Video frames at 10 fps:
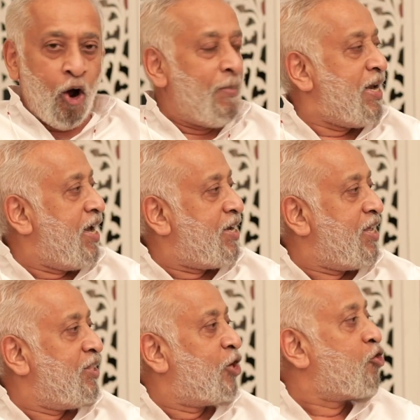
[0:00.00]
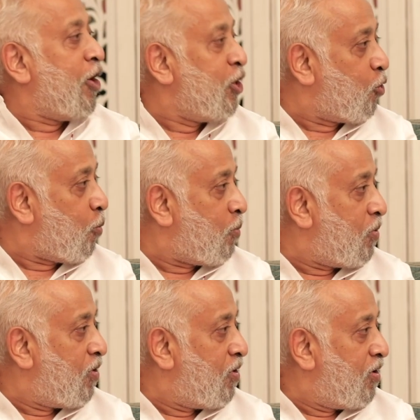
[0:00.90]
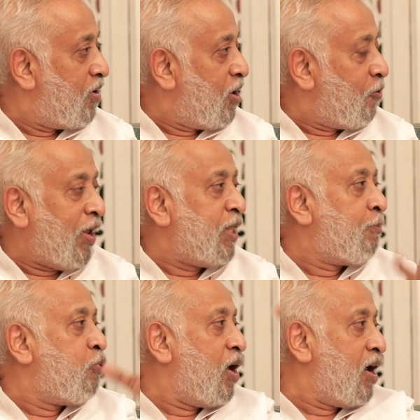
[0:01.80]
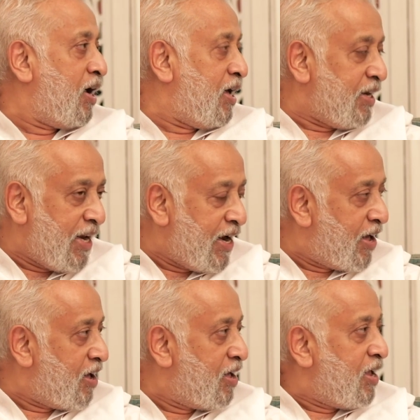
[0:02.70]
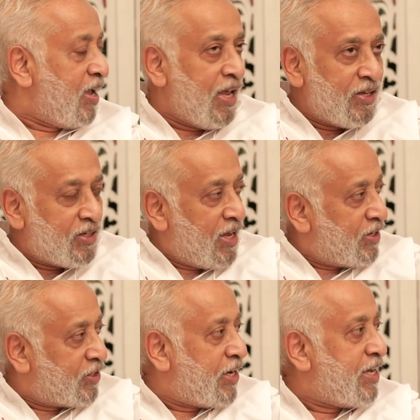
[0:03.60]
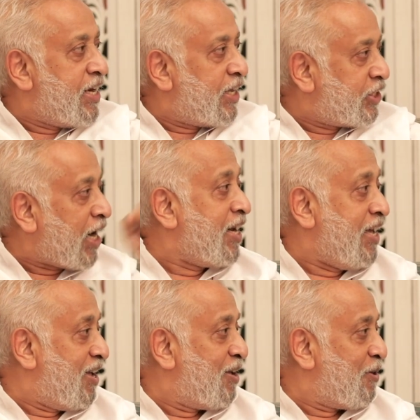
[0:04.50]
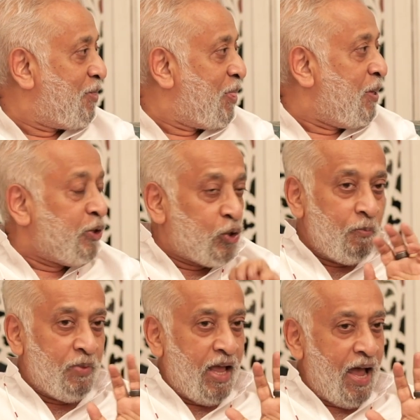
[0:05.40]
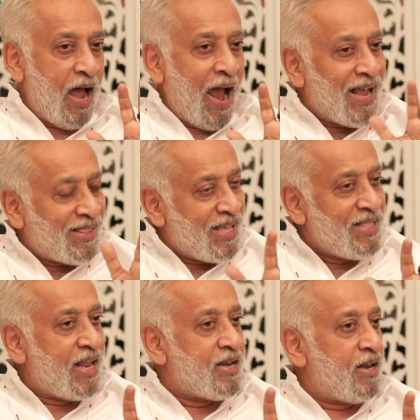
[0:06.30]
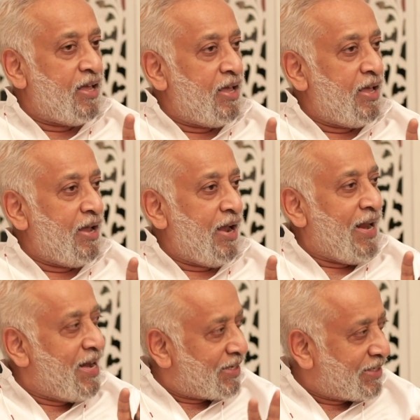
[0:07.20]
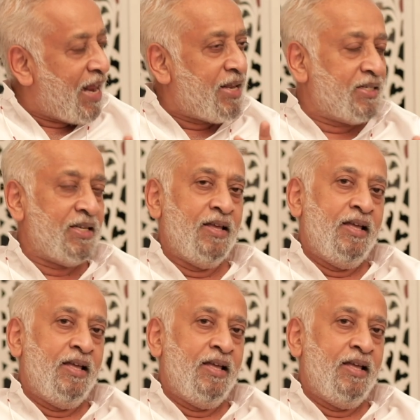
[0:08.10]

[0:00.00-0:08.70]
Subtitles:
dominating the drawing room, while the poor leader is sitting in a study. So I think that in a sense,